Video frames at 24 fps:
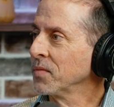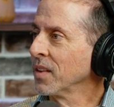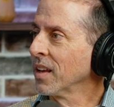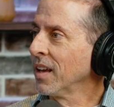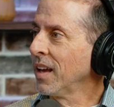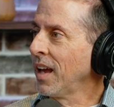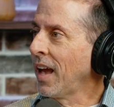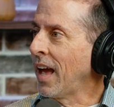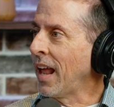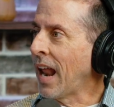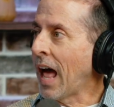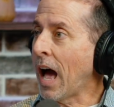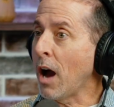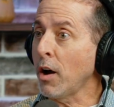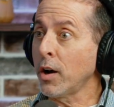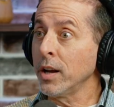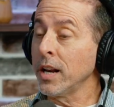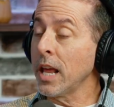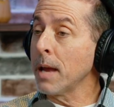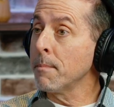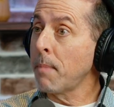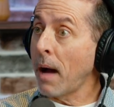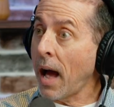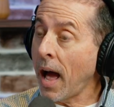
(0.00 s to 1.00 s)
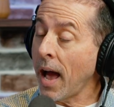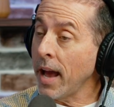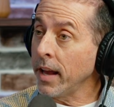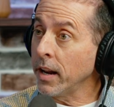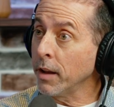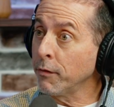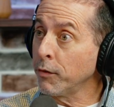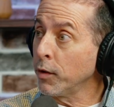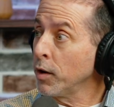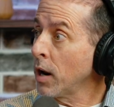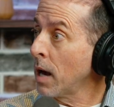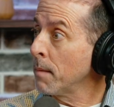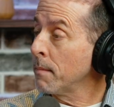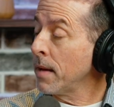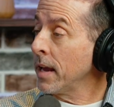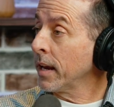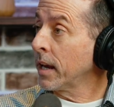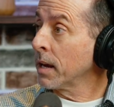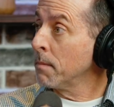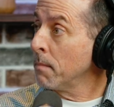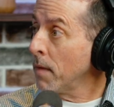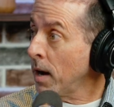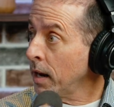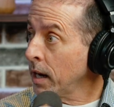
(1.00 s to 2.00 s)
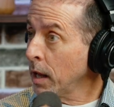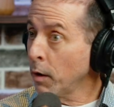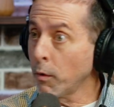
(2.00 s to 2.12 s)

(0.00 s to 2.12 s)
And how can they buy it if they're not making money?